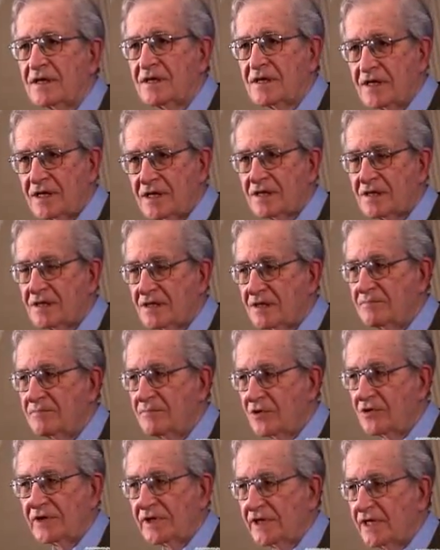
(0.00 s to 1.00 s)
think the
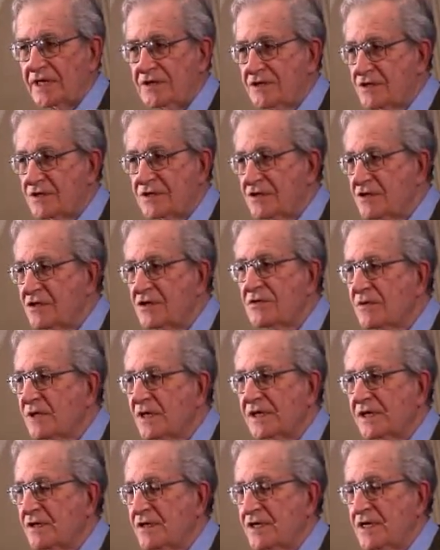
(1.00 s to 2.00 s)
polling agencies don't
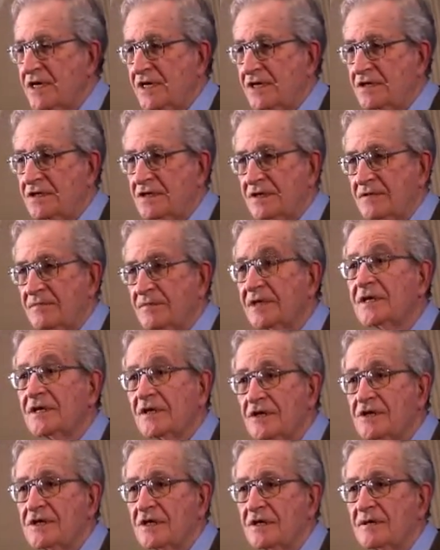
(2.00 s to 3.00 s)
want to know the answer, but
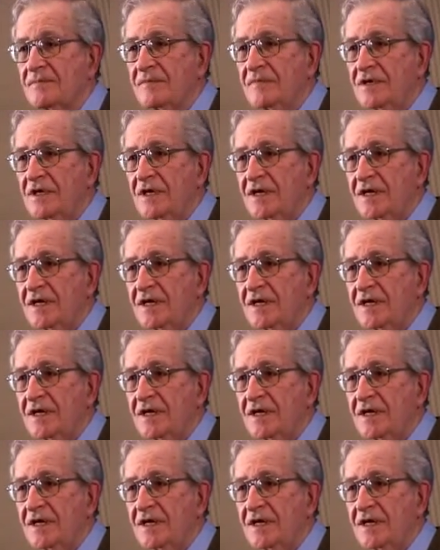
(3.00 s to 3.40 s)
there are some.